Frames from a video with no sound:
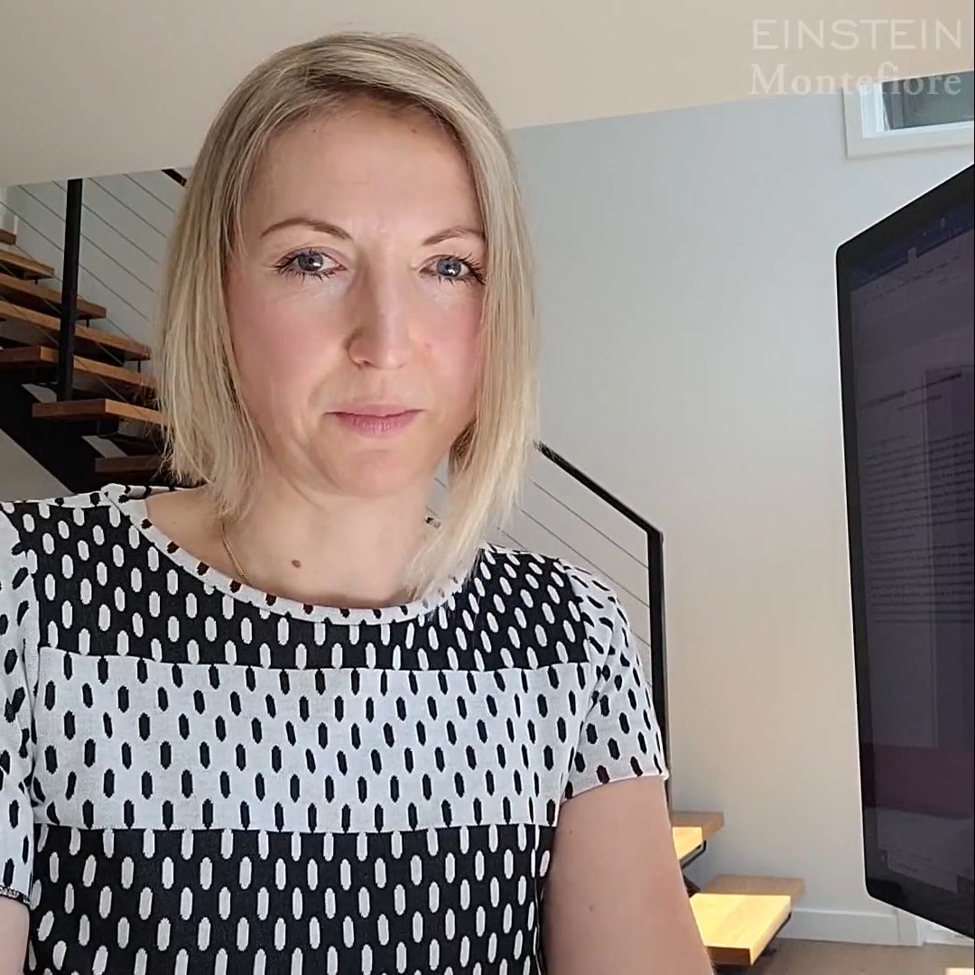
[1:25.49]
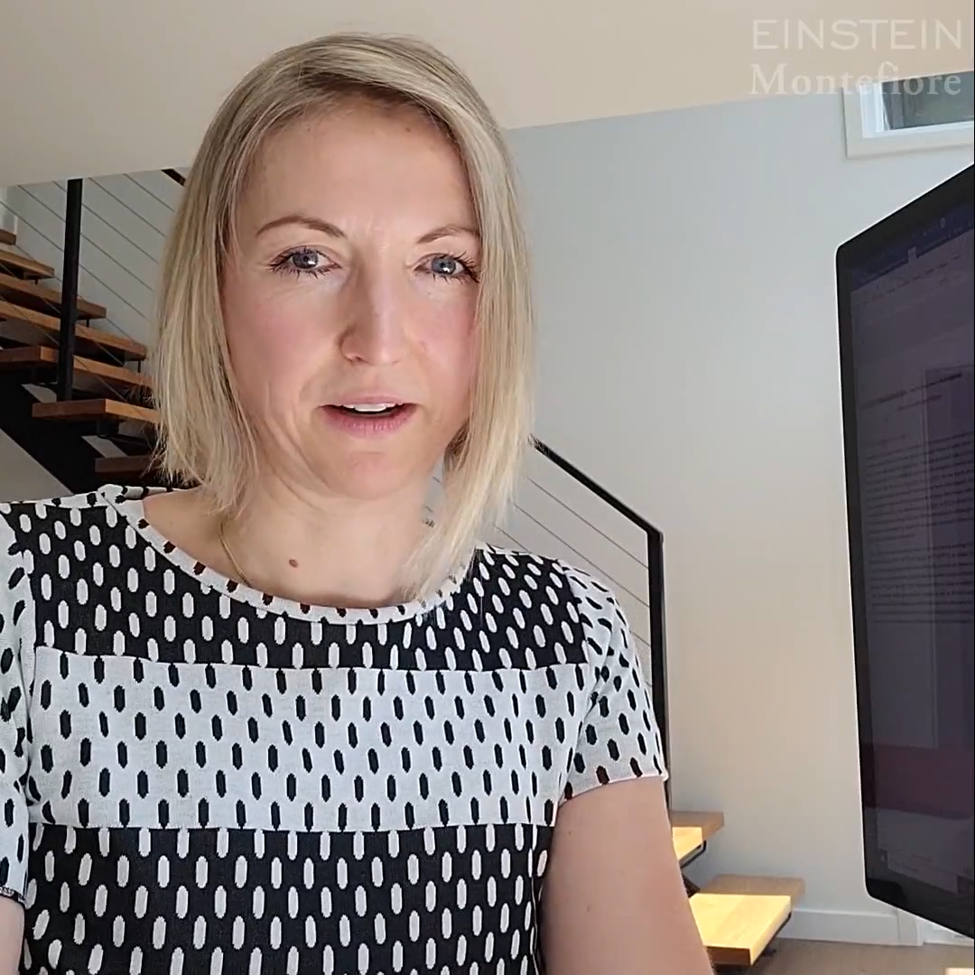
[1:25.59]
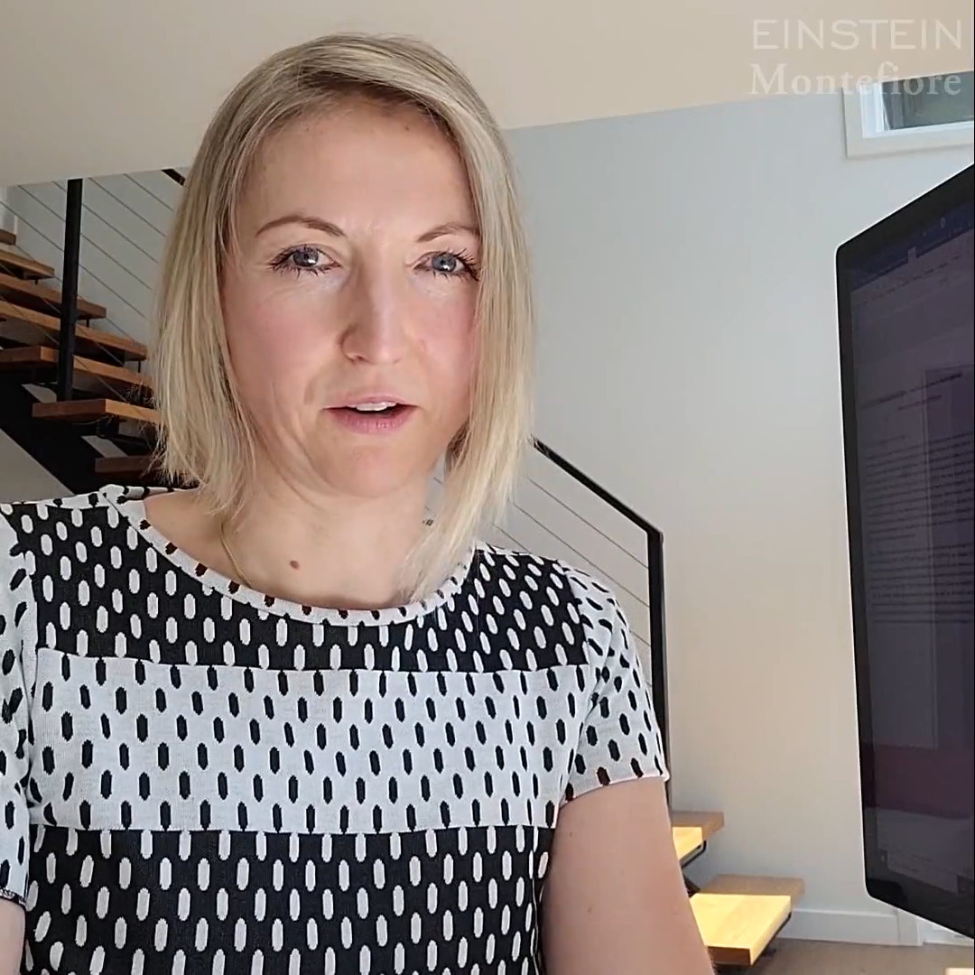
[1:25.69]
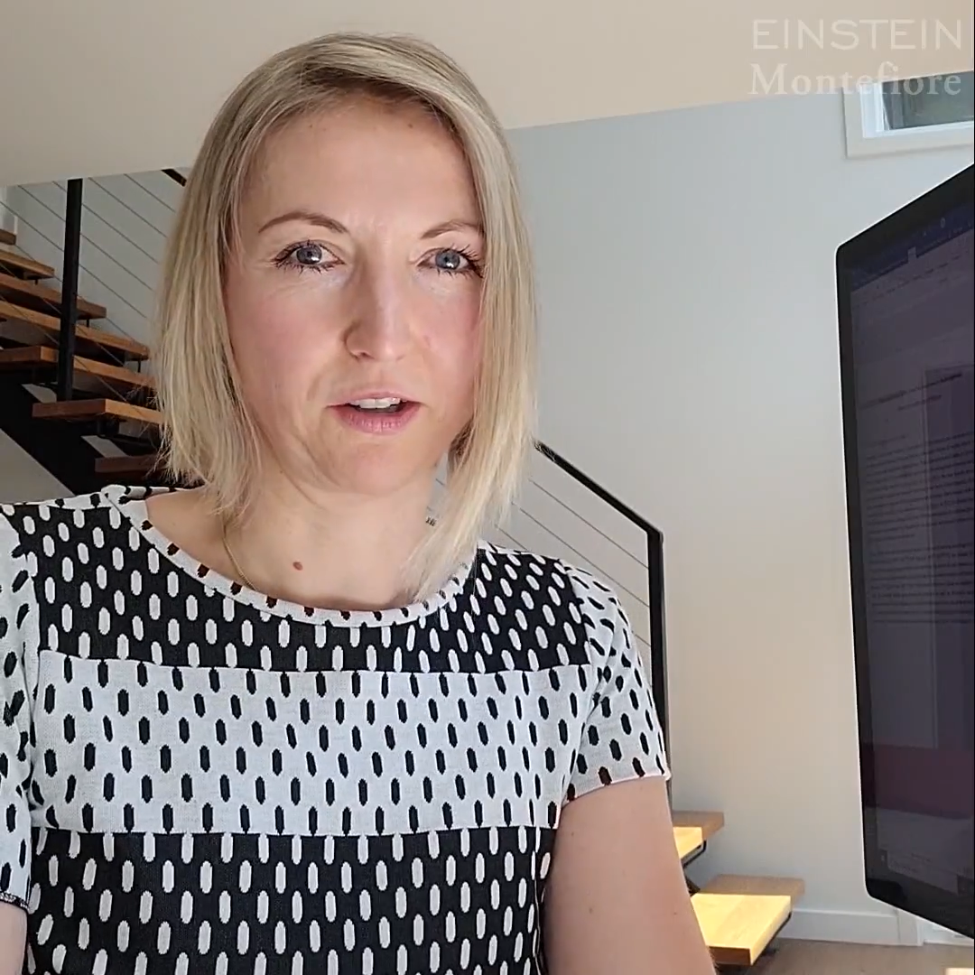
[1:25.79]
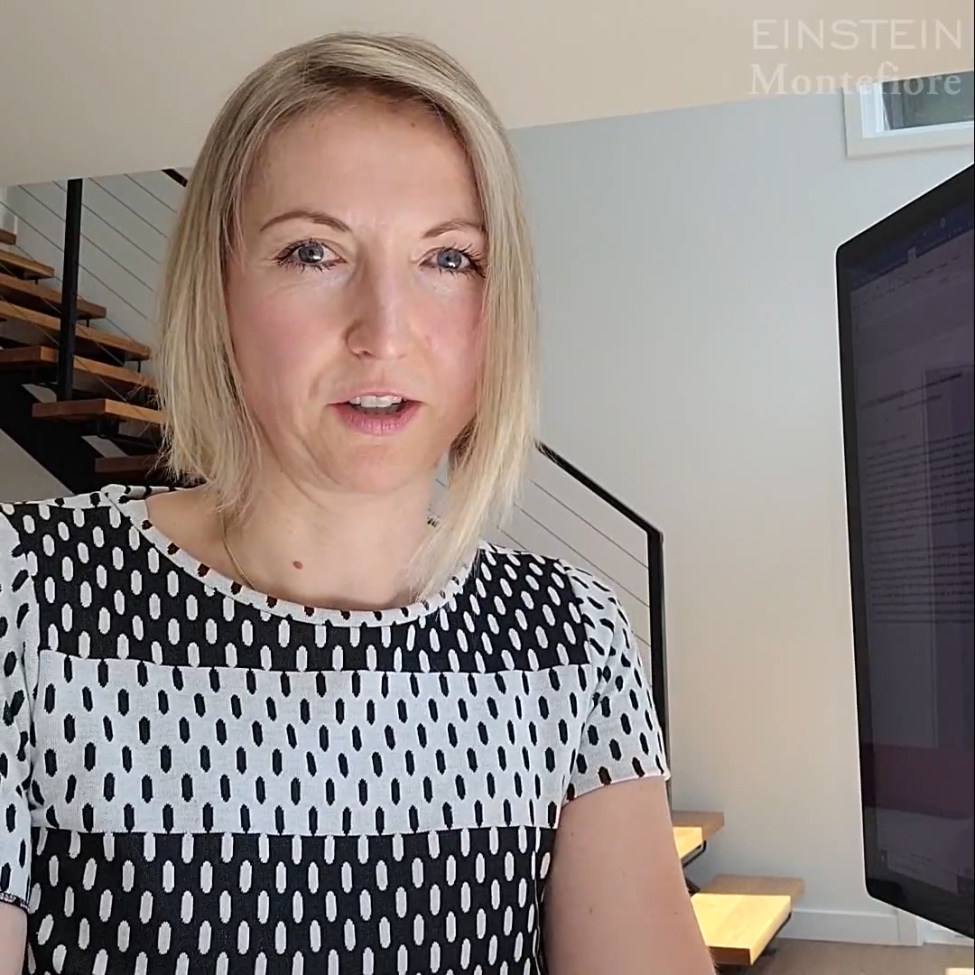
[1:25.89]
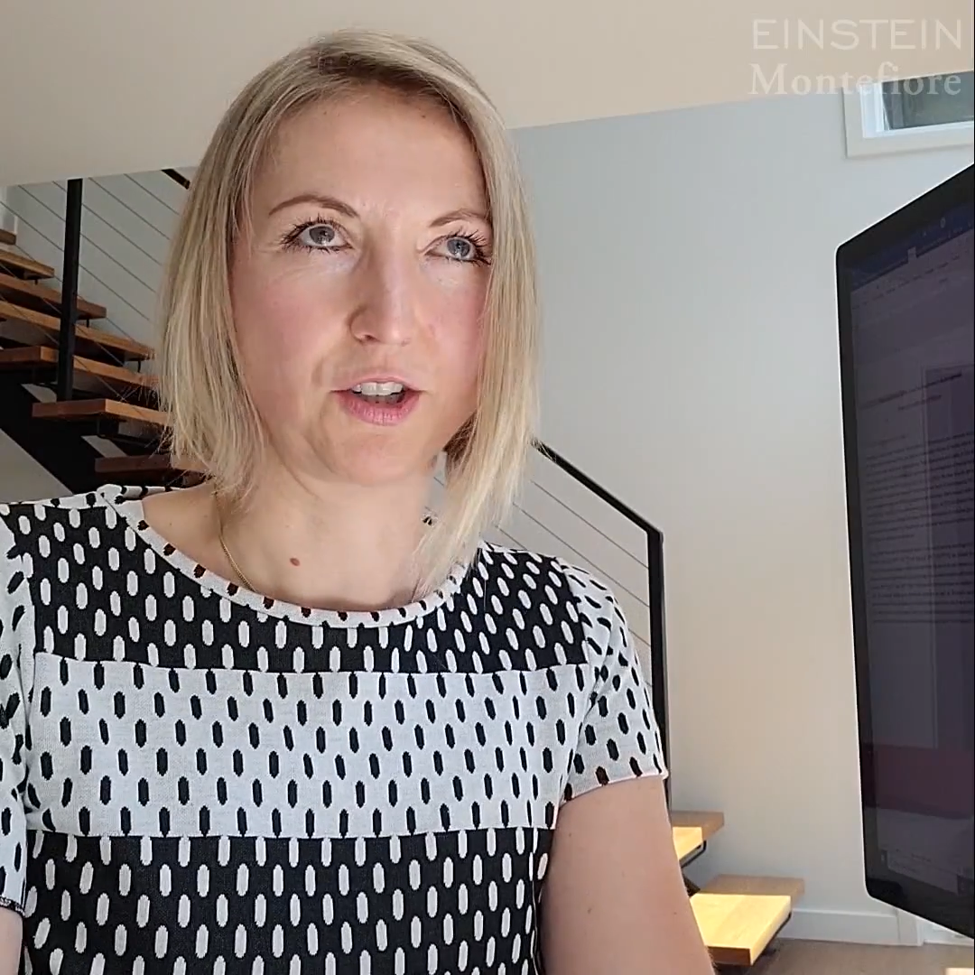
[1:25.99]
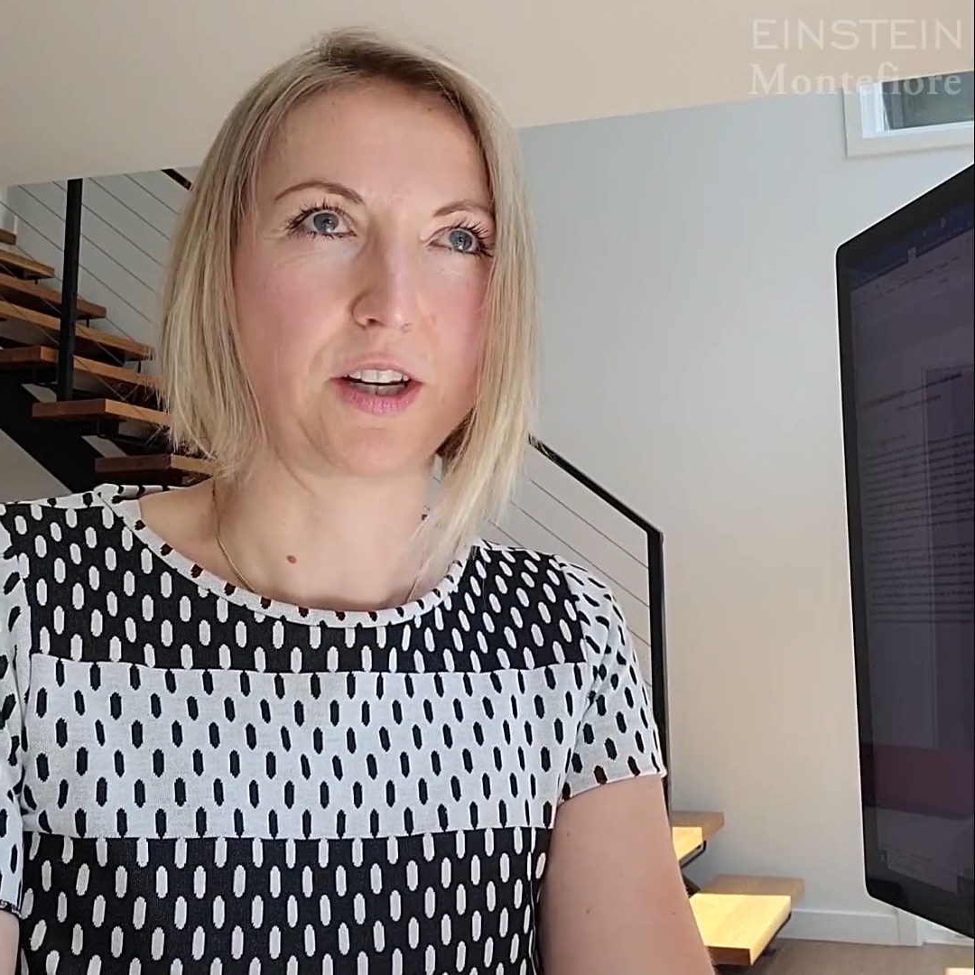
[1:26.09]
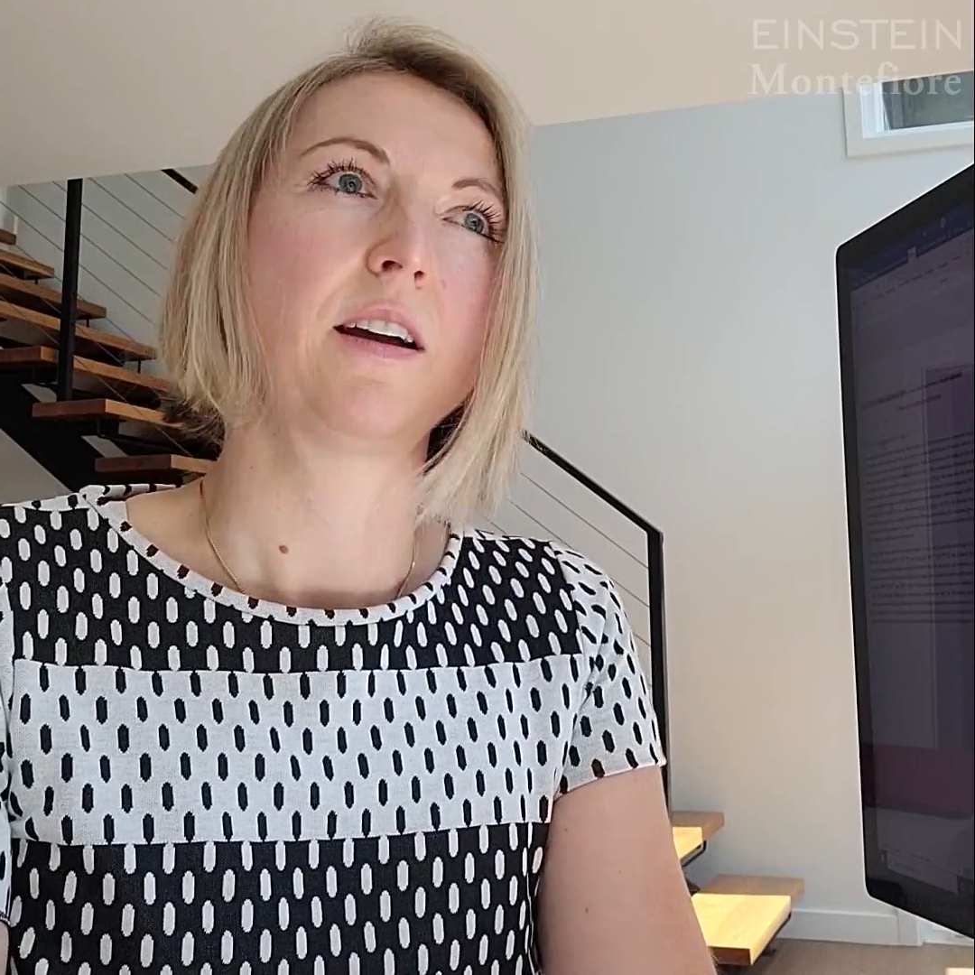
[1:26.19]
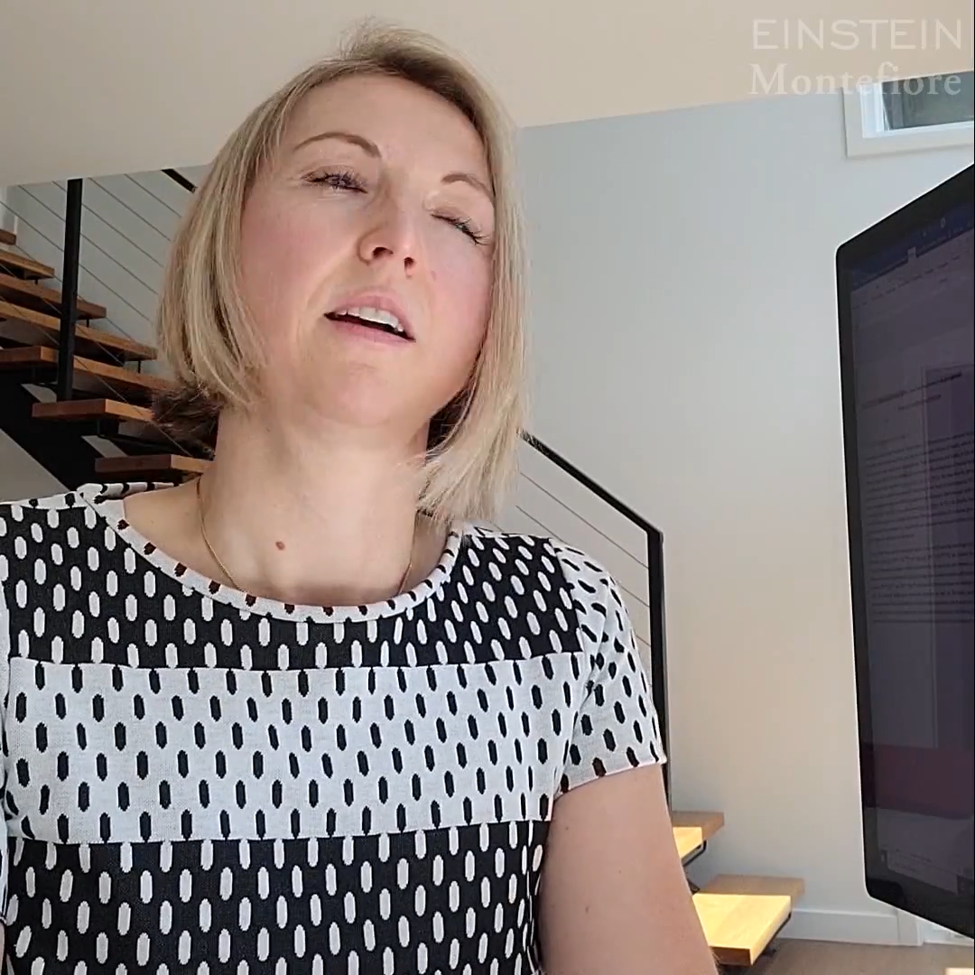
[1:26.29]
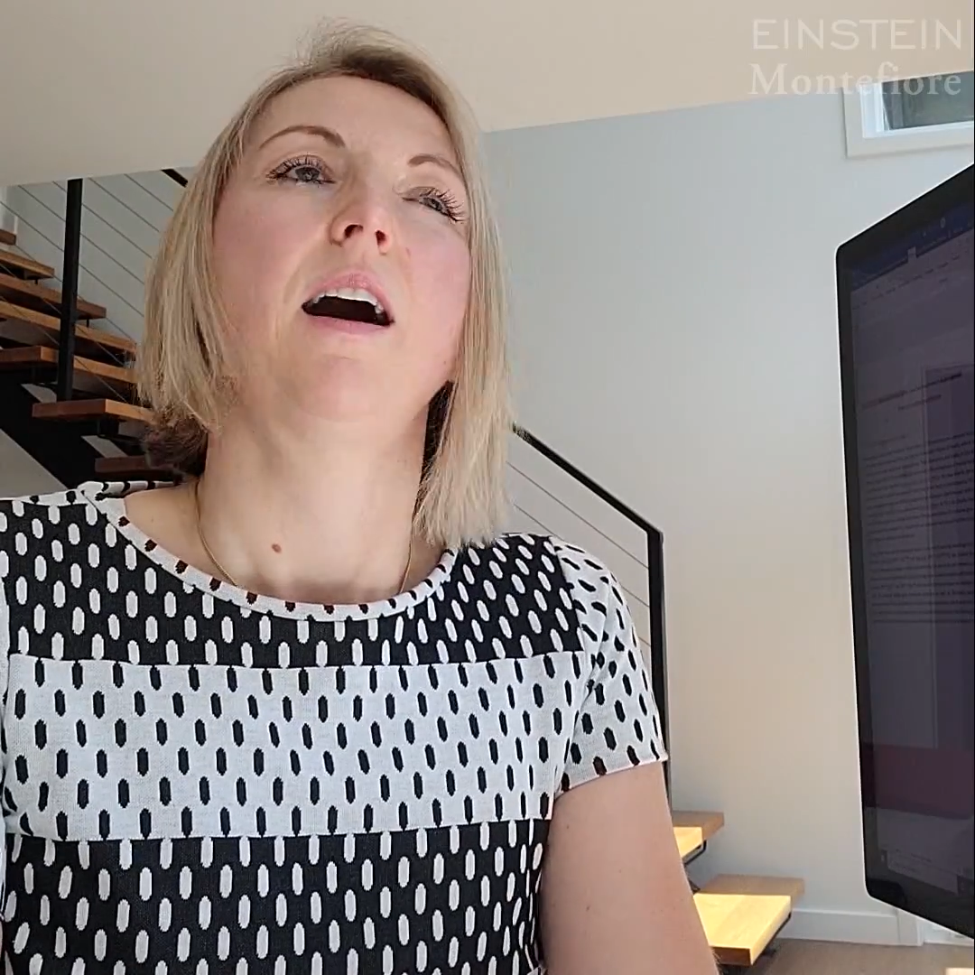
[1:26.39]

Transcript: biology,